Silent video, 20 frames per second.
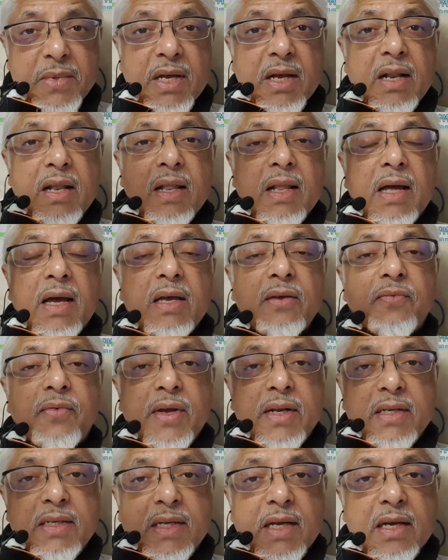Life
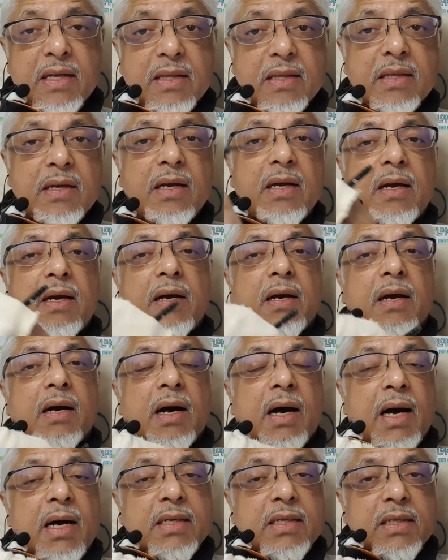and death.
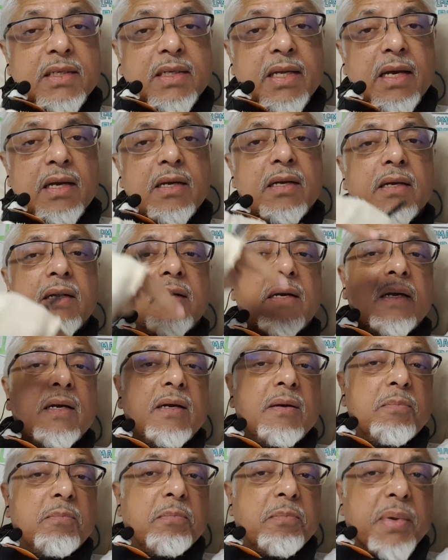Heart attack,
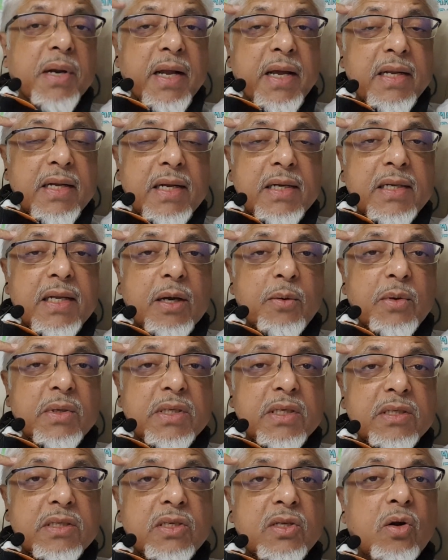brain attack, which
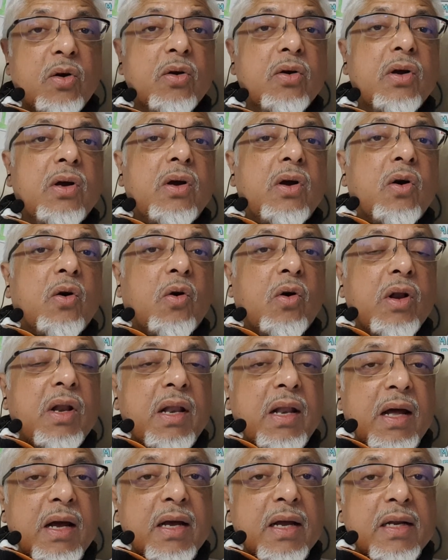is stroke, or
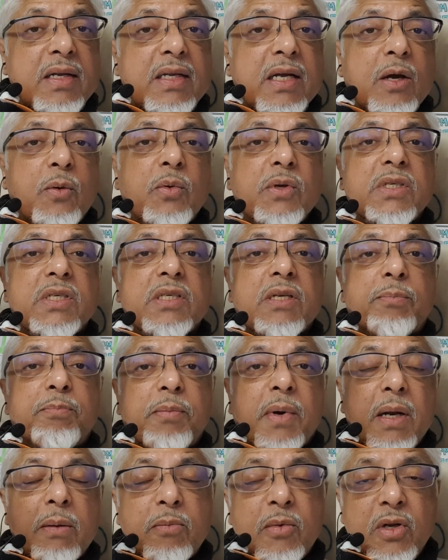lung attack, which is a
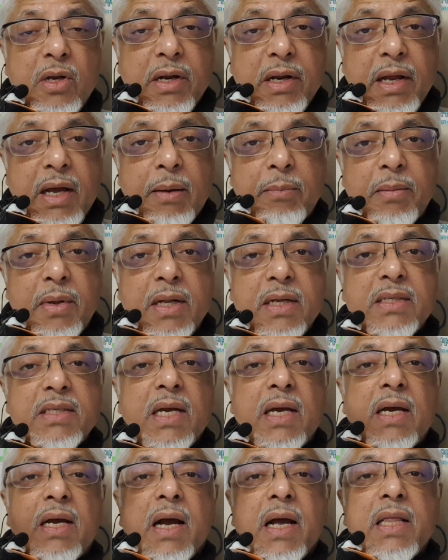pulmonary embolus,
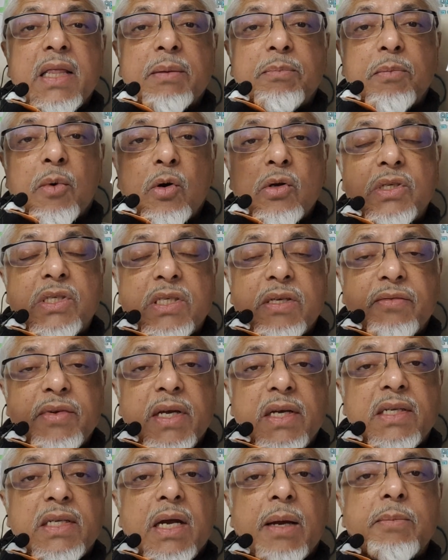and the most
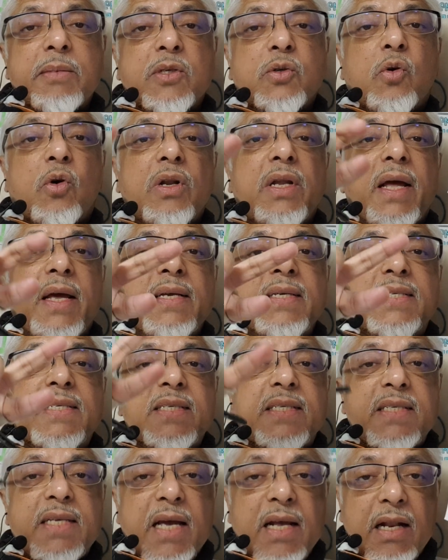severe time is called a
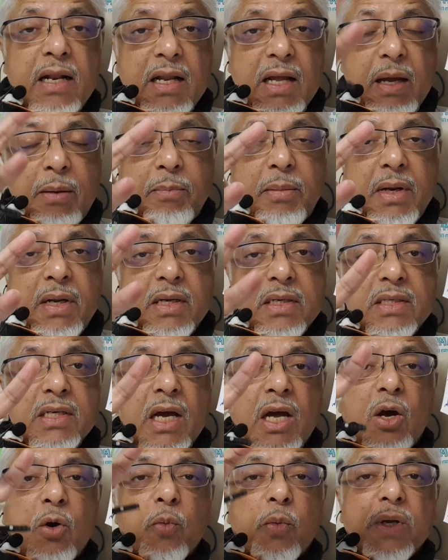saddle embolus,
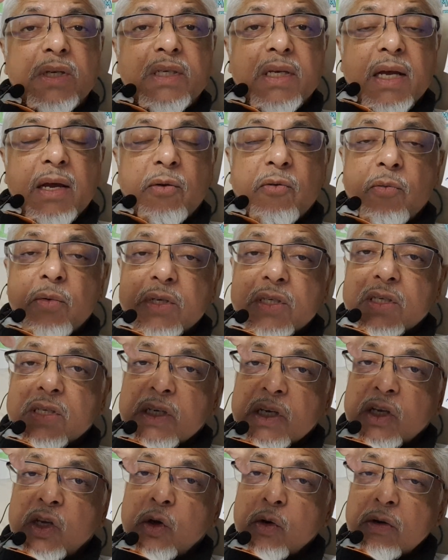which is
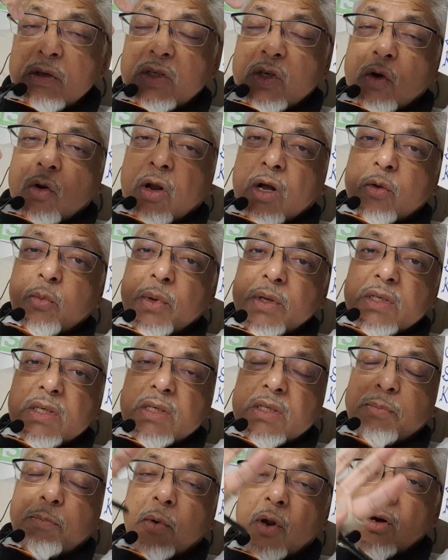a huge clot which
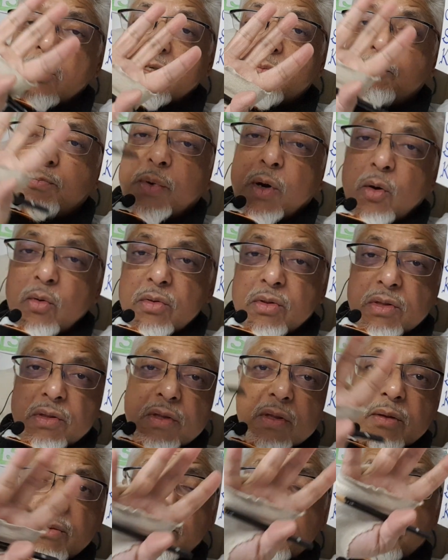blocks both